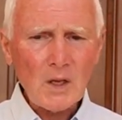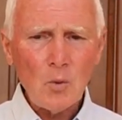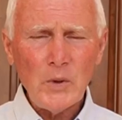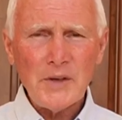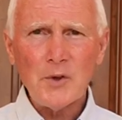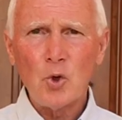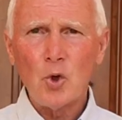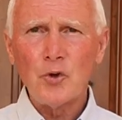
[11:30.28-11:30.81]

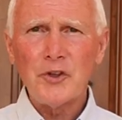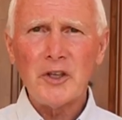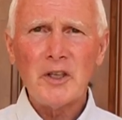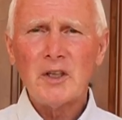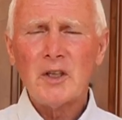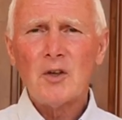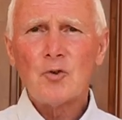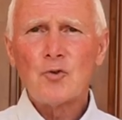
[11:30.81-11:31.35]
with all the
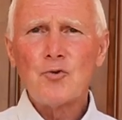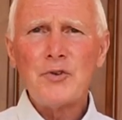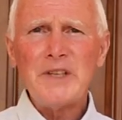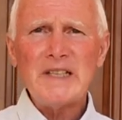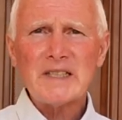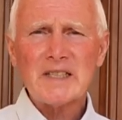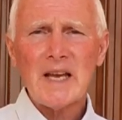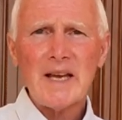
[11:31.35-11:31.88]

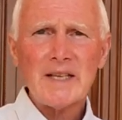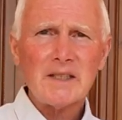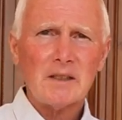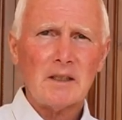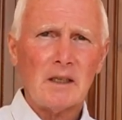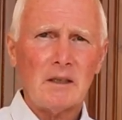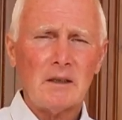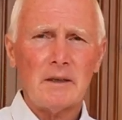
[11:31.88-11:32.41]
reset
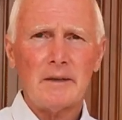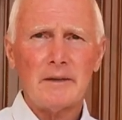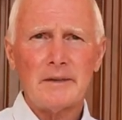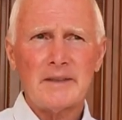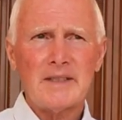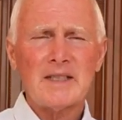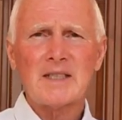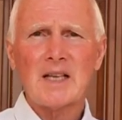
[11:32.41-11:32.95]

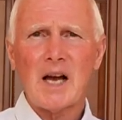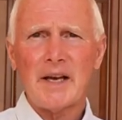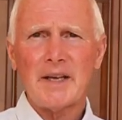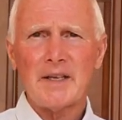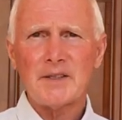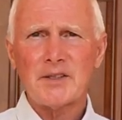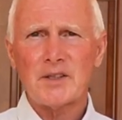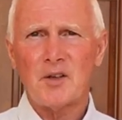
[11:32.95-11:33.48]

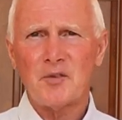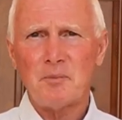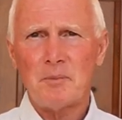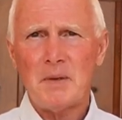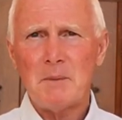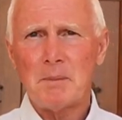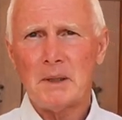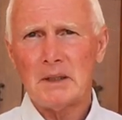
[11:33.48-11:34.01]
desires of
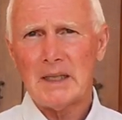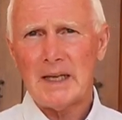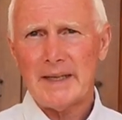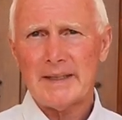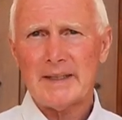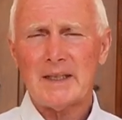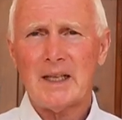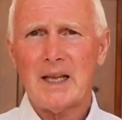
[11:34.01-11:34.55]
people
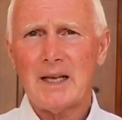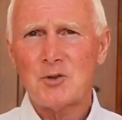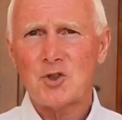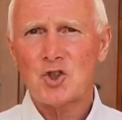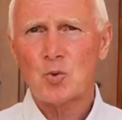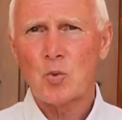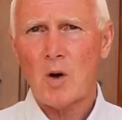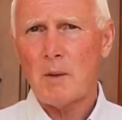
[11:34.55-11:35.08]
like Klaus
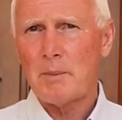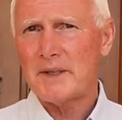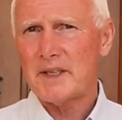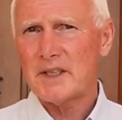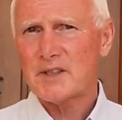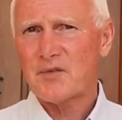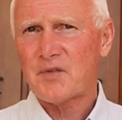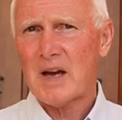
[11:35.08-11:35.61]
Schwab and
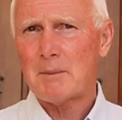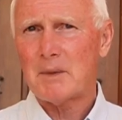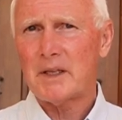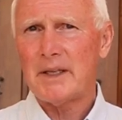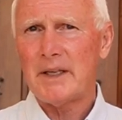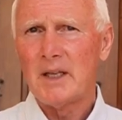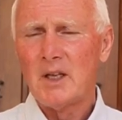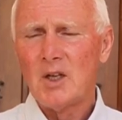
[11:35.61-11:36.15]
his
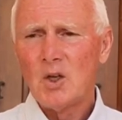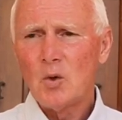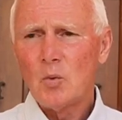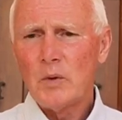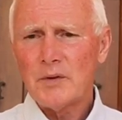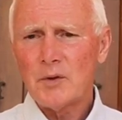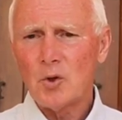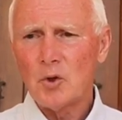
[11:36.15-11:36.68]
family,
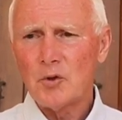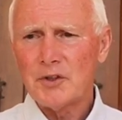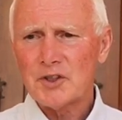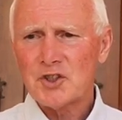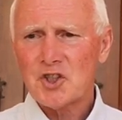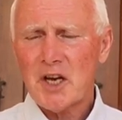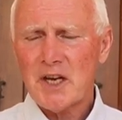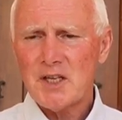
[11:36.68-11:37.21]
with all the
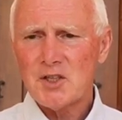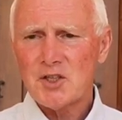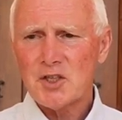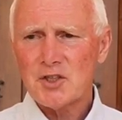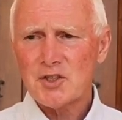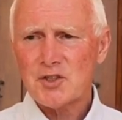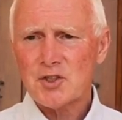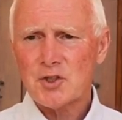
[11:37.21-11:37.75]

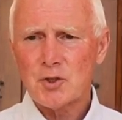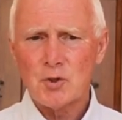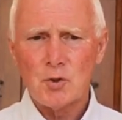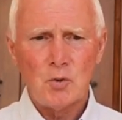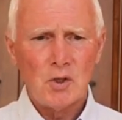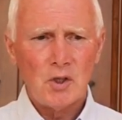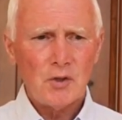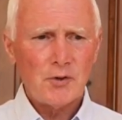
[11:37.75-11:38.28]
changes
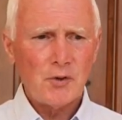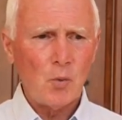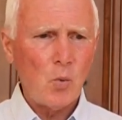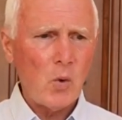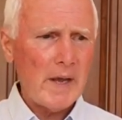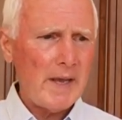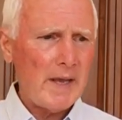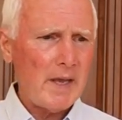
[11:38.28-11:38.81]
to the
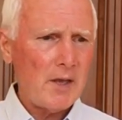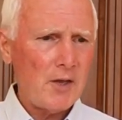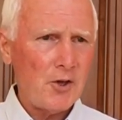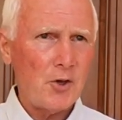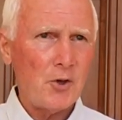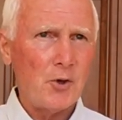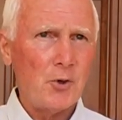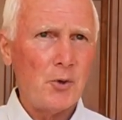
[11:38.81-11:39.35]
way
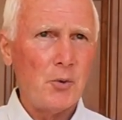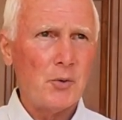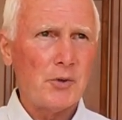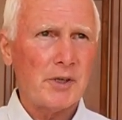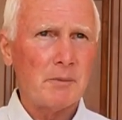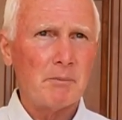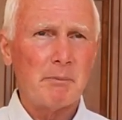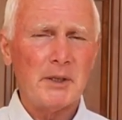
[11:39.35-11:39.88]
you
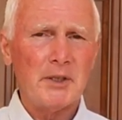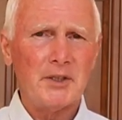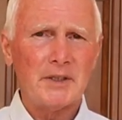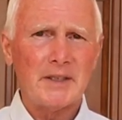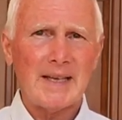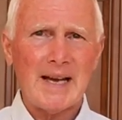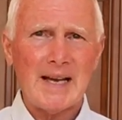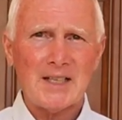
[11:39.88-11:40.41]
can
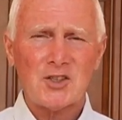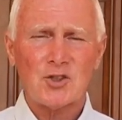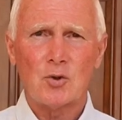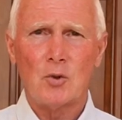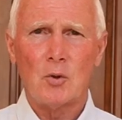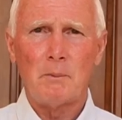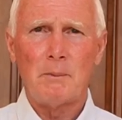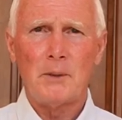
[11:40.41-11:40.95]
burn gas
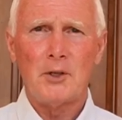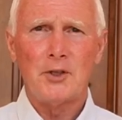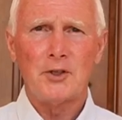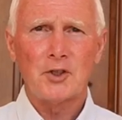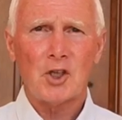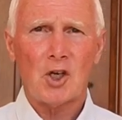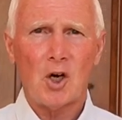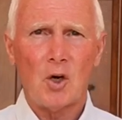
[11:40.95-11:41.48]
or
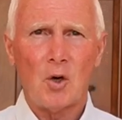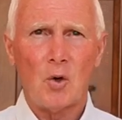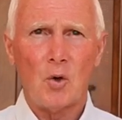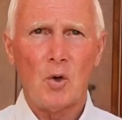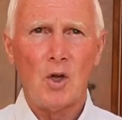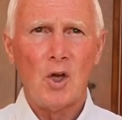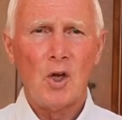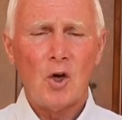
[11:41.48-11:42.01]
burn
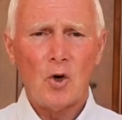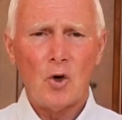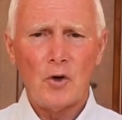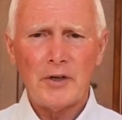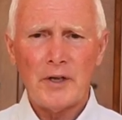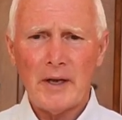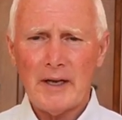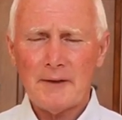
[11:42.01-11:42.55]
coal, or
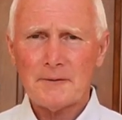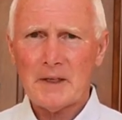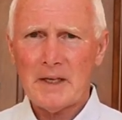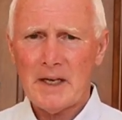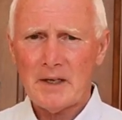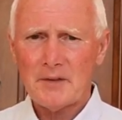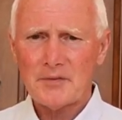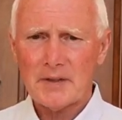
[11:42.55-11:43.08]
you have to
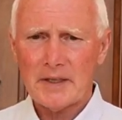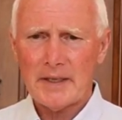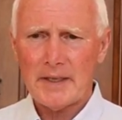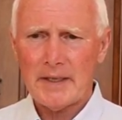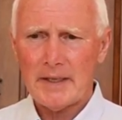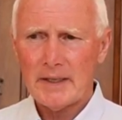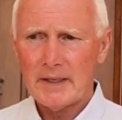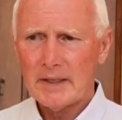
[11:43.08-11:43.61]
have
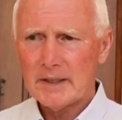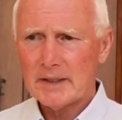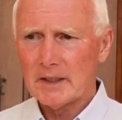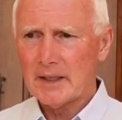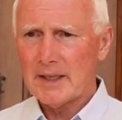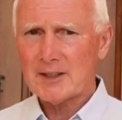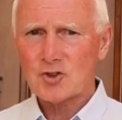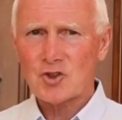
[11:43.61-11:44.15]
an
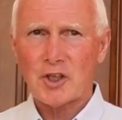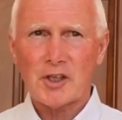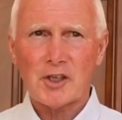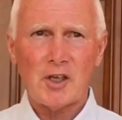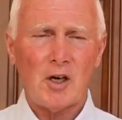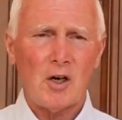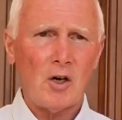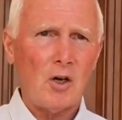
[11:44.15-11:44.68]
electric
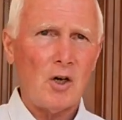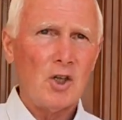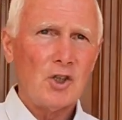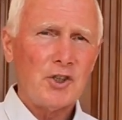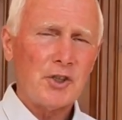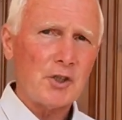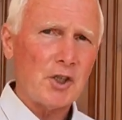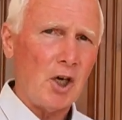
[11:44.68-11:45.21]
car,
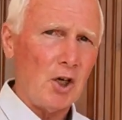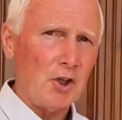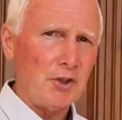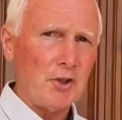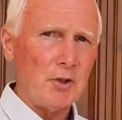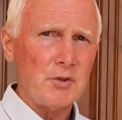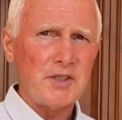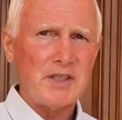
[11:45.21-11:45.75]
you
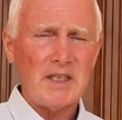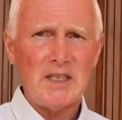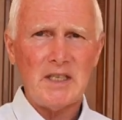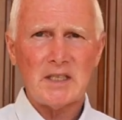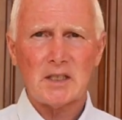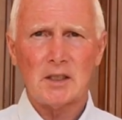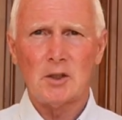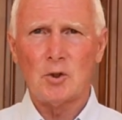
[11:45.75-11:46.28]
can't use
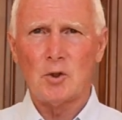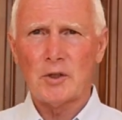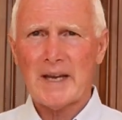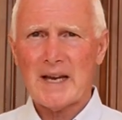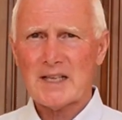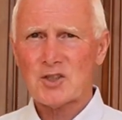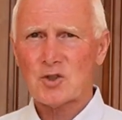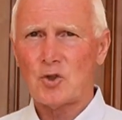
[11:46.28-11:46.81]
diesel or
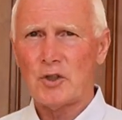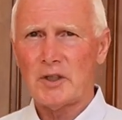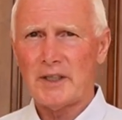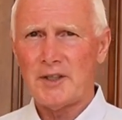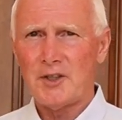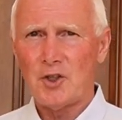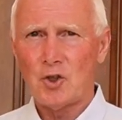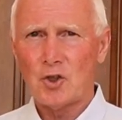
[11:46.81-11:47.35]
gas oil
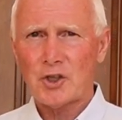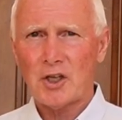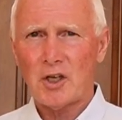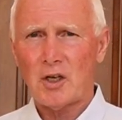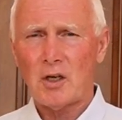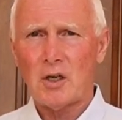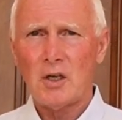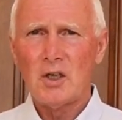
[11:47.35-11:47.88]
in your
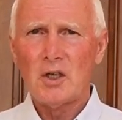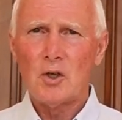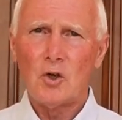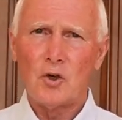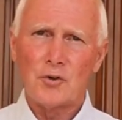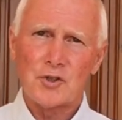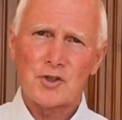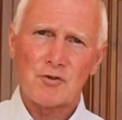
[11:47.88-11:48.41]
car,
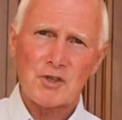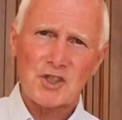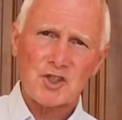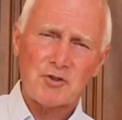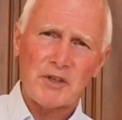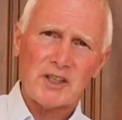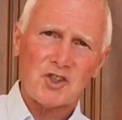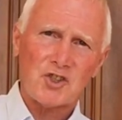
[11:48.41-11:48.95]
or there's
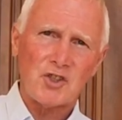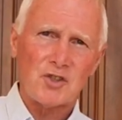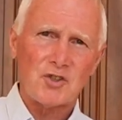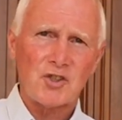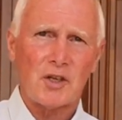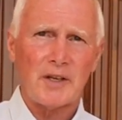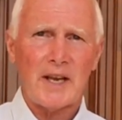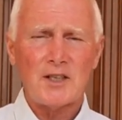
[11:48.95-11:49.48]

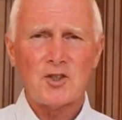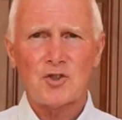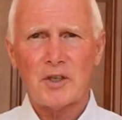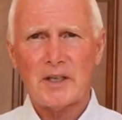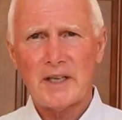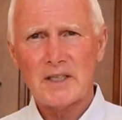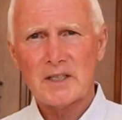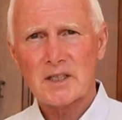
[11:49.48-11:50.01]
restrictions on
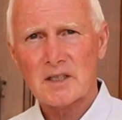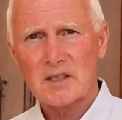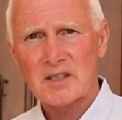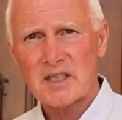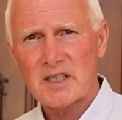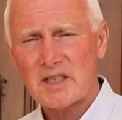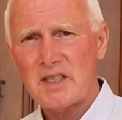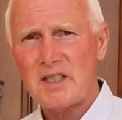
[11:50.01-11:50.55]
entering into
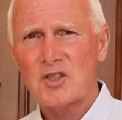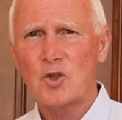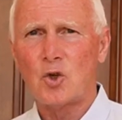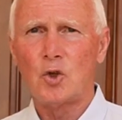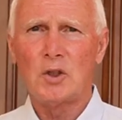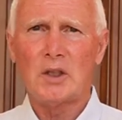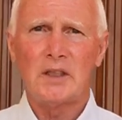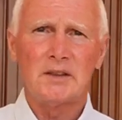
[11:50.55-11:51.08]
cities
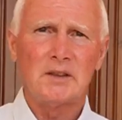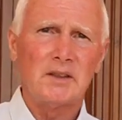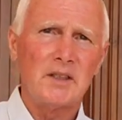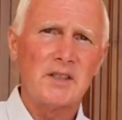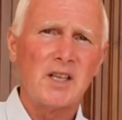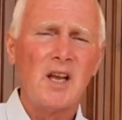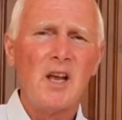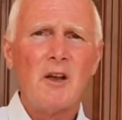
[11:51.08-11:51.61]
or
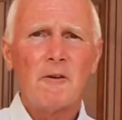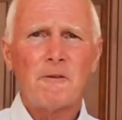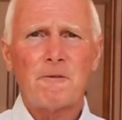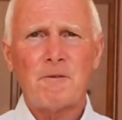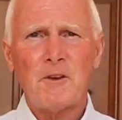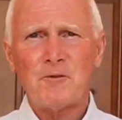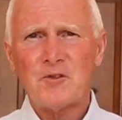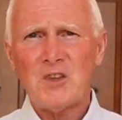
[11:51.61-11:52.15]
London's
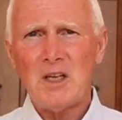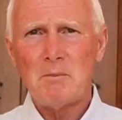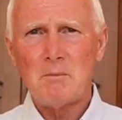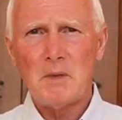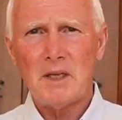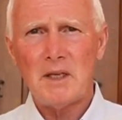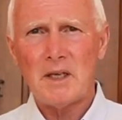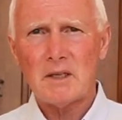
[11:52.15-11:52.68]

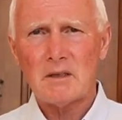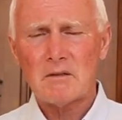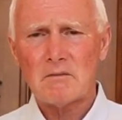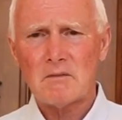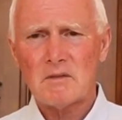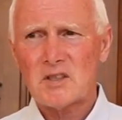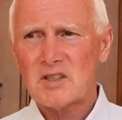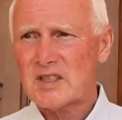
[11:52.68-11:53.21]
15-minute
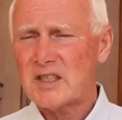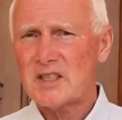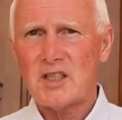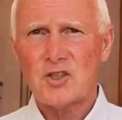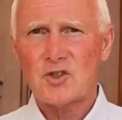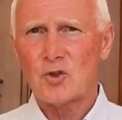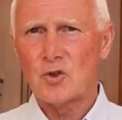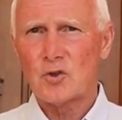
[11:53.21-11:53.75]

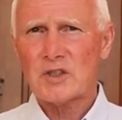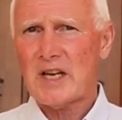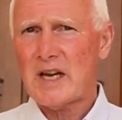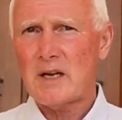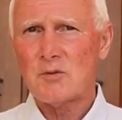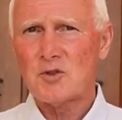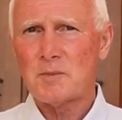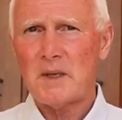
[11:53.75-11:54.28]
cities or
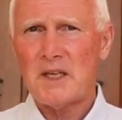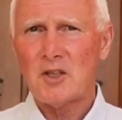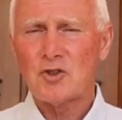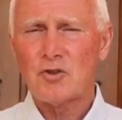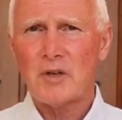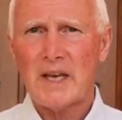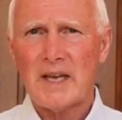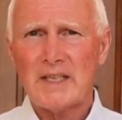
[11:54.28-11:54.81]
towns being
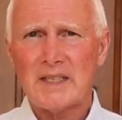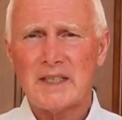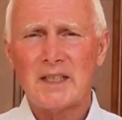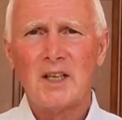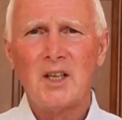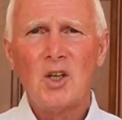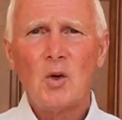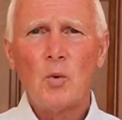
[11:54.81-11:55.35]
created.
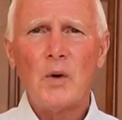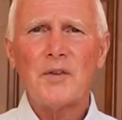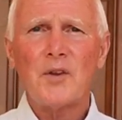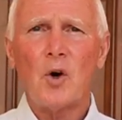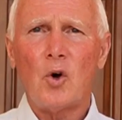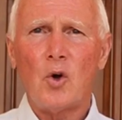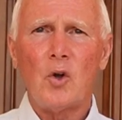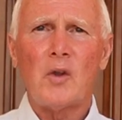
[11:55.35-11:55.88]
With
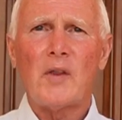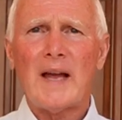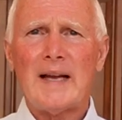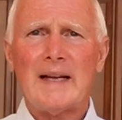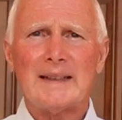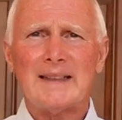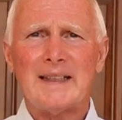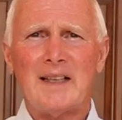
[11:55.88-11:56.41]
all
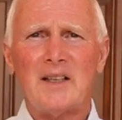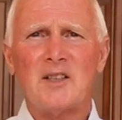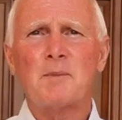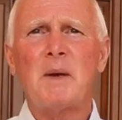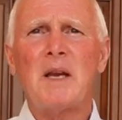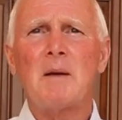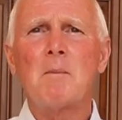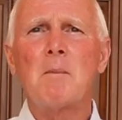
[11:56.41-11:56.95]
that, it is
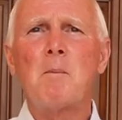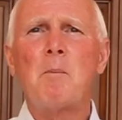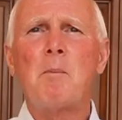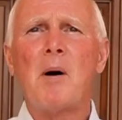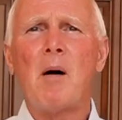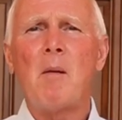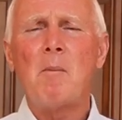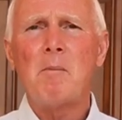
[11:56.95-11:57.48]
being
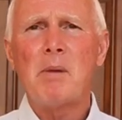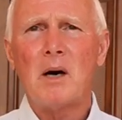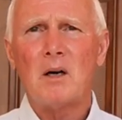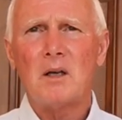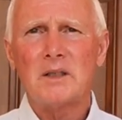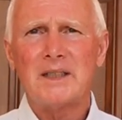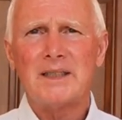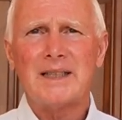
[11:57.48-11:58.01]

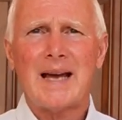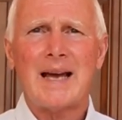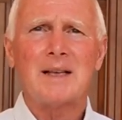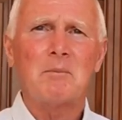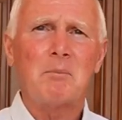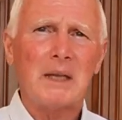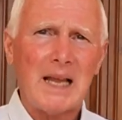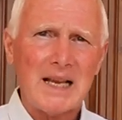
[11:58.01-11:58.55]
bombarded
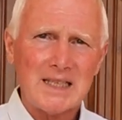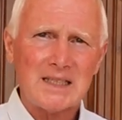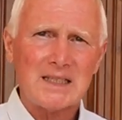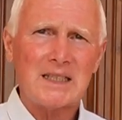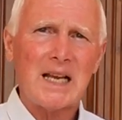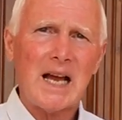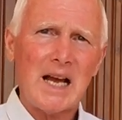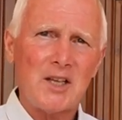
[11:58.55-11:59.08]
and
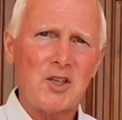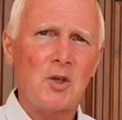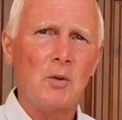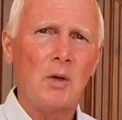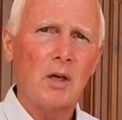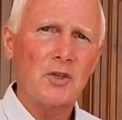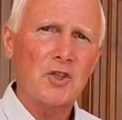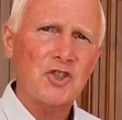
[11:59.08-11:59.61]
blasted at
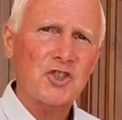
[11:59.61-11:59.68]
you on a